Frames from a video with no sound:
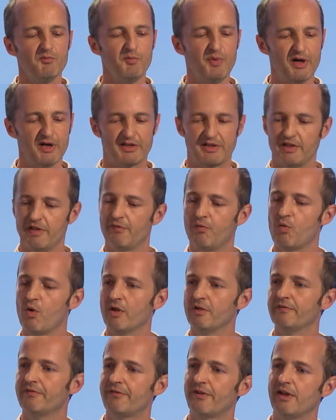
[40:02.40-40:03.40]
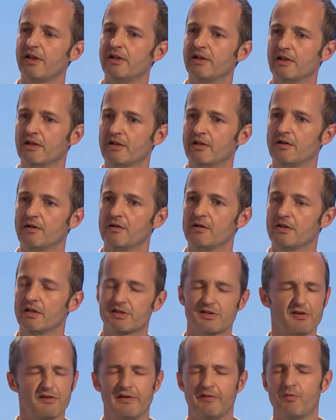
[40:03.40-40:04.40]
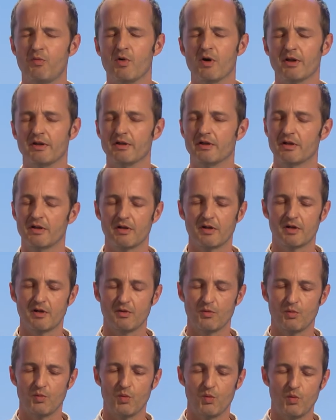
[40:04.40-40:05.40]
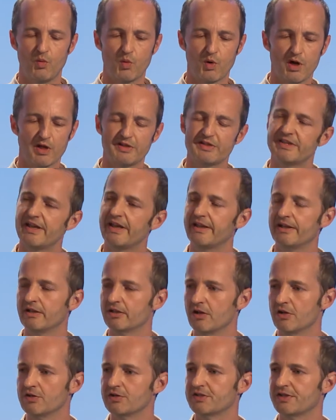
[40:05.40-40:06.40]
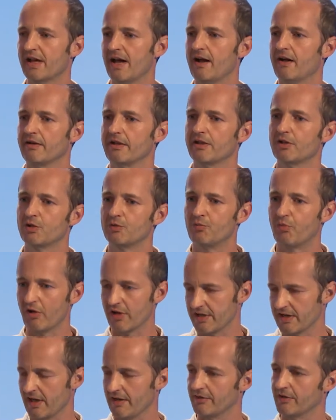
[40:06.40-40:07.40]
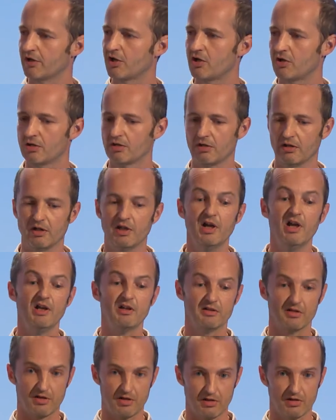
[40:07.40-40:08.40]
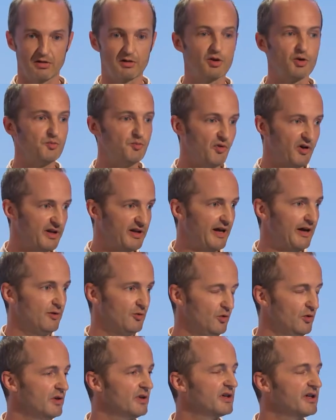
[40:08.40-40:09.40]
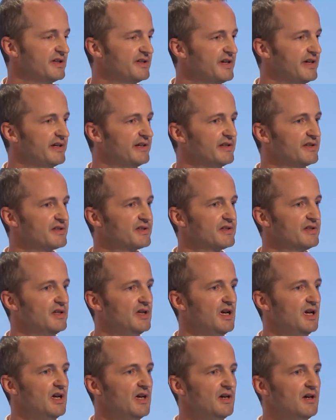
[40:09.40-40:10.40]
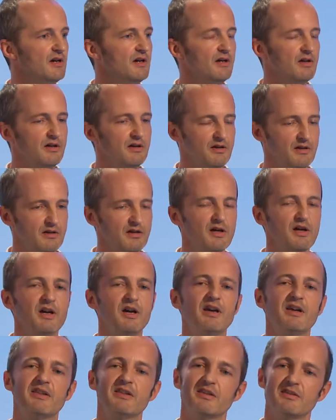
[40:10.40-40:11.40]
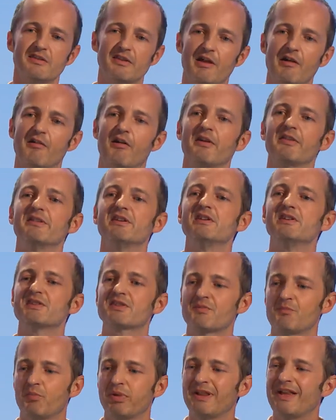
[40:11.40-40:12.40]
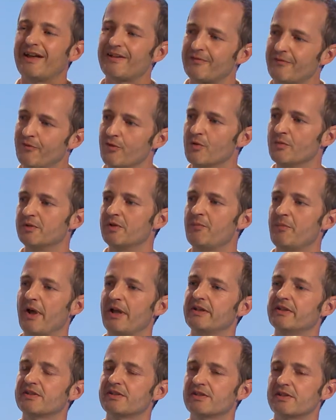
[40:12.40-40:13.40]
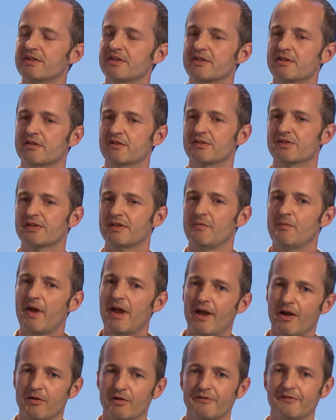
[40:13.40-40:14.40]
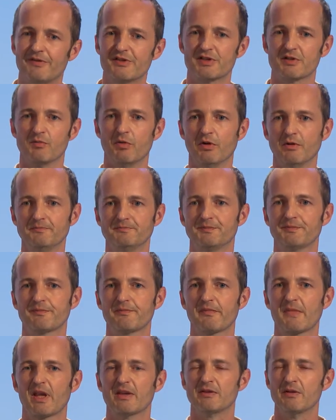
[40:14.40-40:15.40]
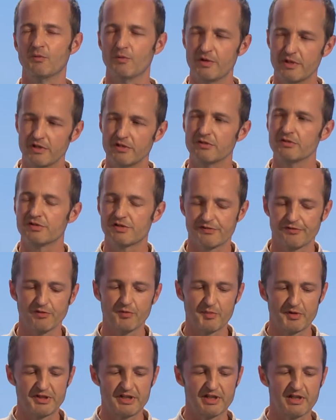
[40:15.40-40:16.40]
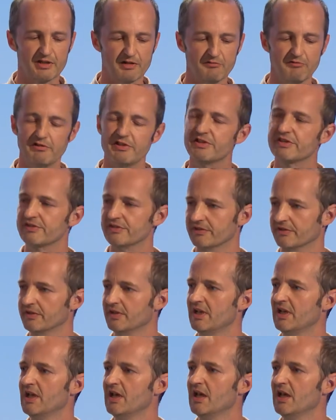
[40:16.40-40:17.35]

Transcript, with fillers: But if one failure, sorry, if one container goes down, it could bring down the kernel. The kernel could bring down all the containers. There are these platform dependencies that are somehow invisible that we use for a particular reason,